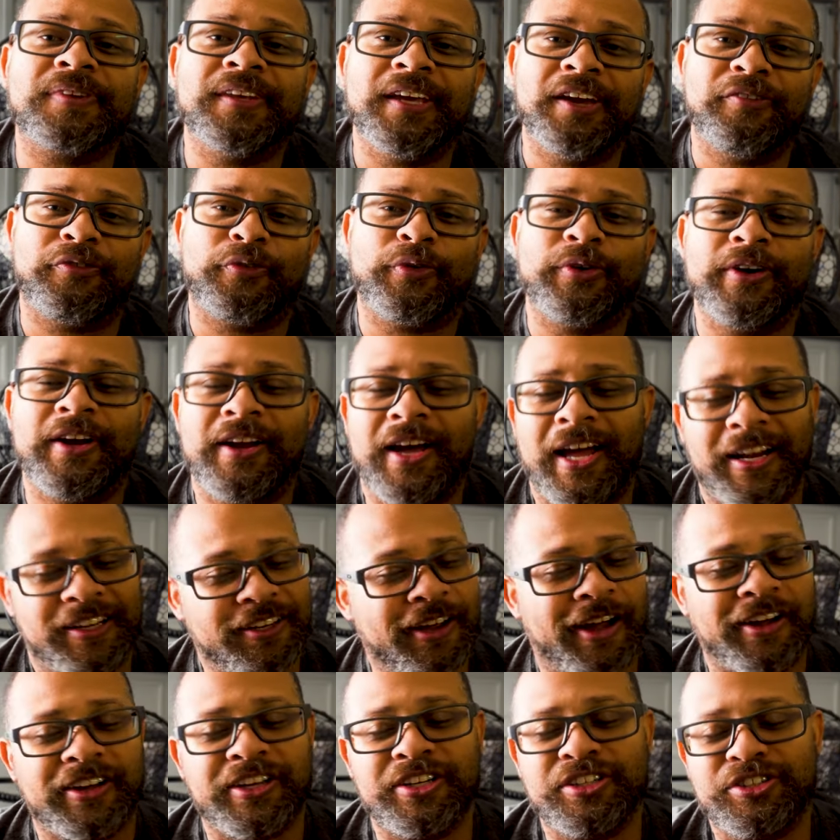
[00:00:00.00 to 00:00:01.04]
If we're not
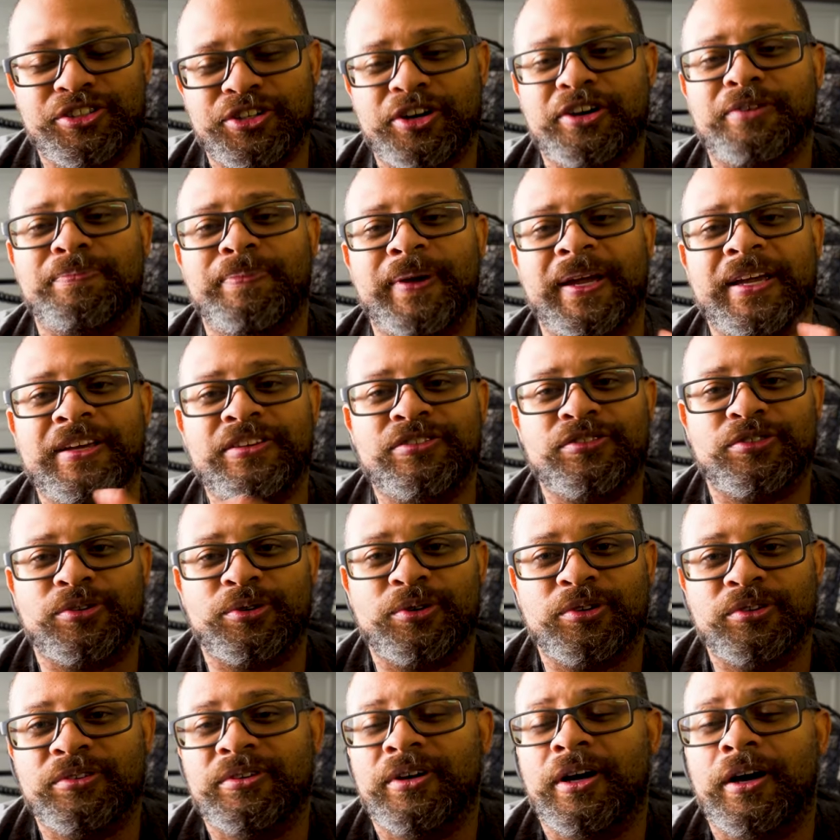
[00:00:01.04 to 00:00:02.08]
talking jerk baits
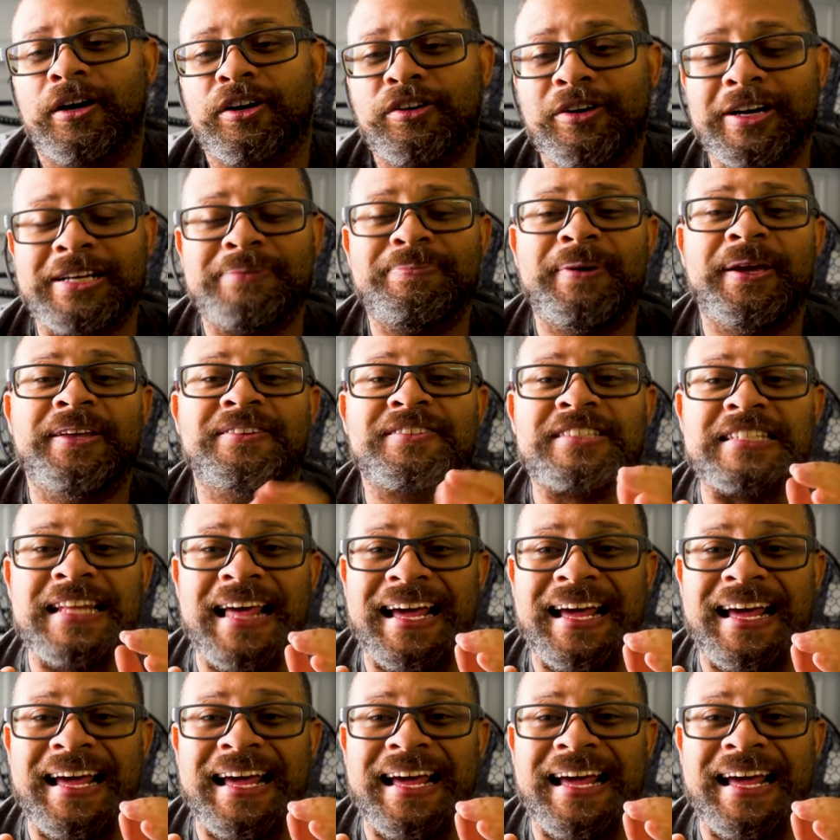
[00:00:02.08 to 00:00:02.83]
or crank baits,